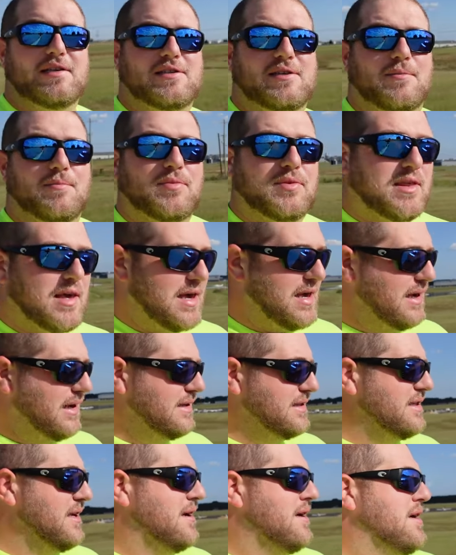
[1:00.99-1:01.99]
some
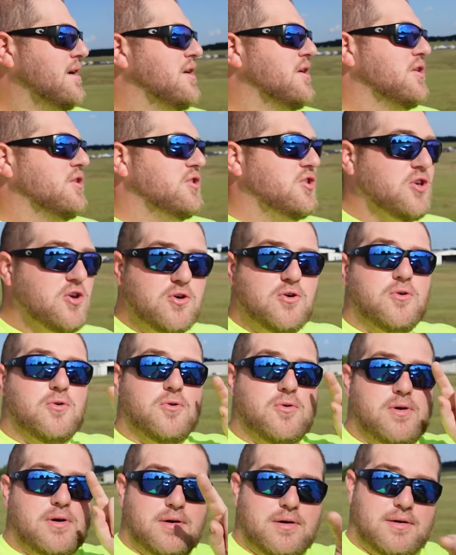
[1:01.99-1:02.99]
things
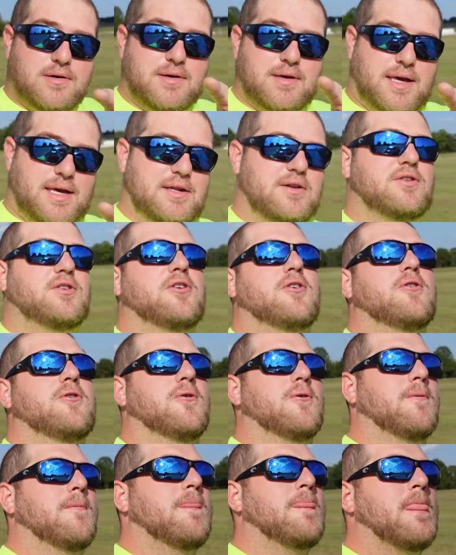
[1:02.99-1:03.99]
you can
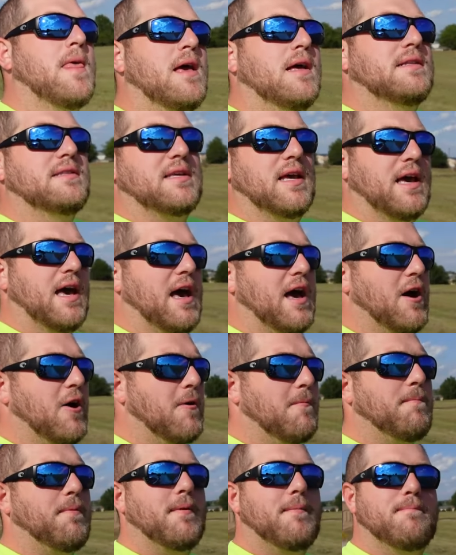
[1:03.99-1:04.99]
do to
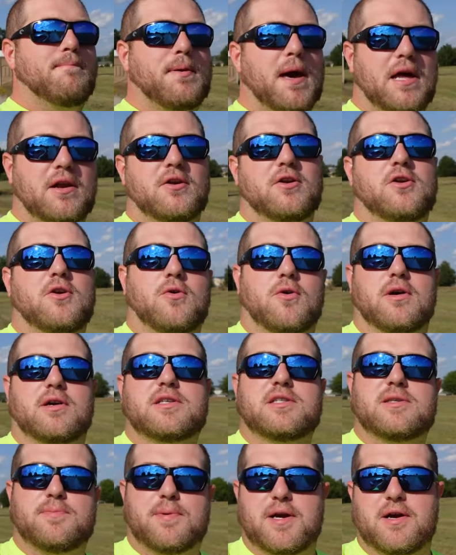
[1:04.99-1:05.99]
help better your
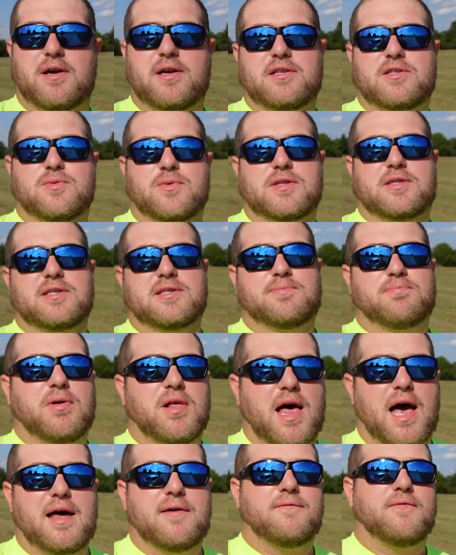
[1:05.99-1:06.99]
experience with this
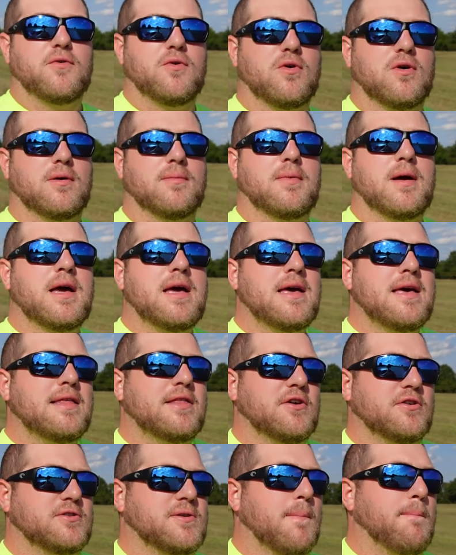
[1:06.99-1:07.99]
platform.
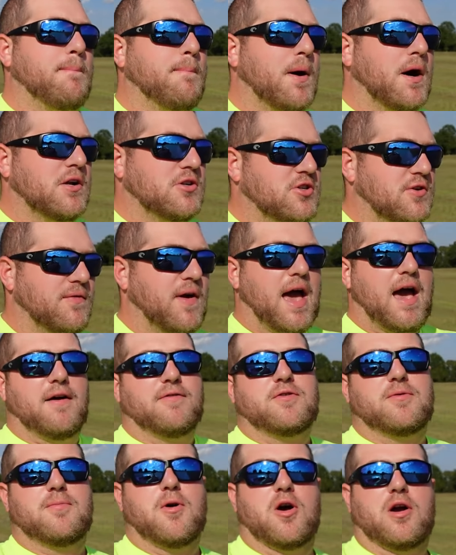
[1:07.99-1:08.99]
There's a bunch of
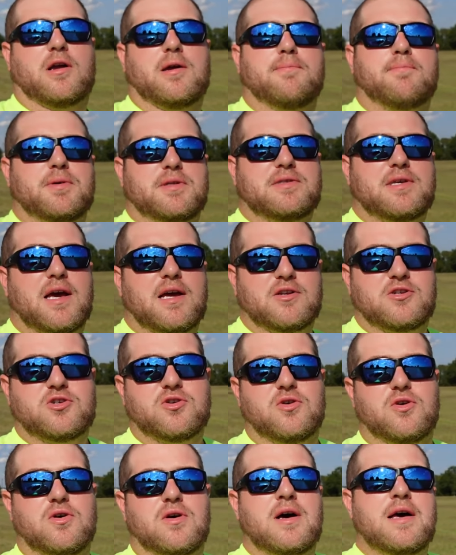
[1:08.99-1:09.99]
aftermarket
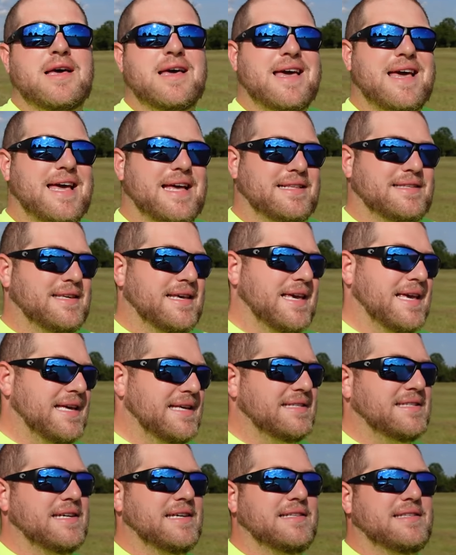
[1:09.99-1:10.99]
potential. It's
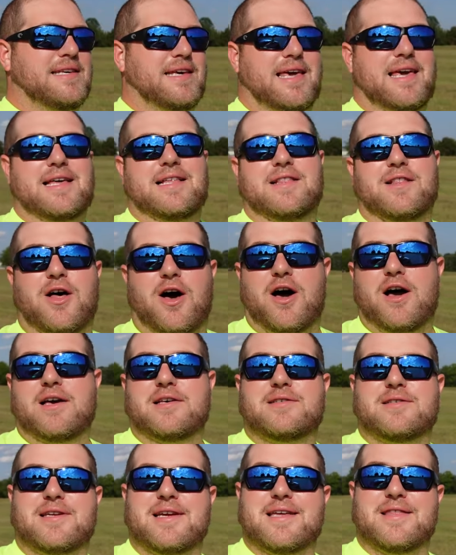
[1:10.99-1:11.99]
easy to get
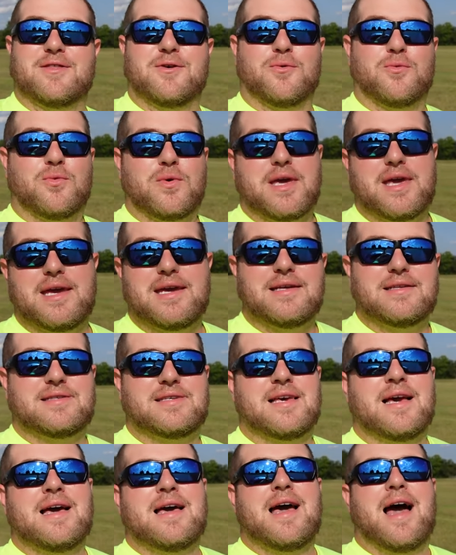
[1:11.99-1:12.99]
lost in the weeds.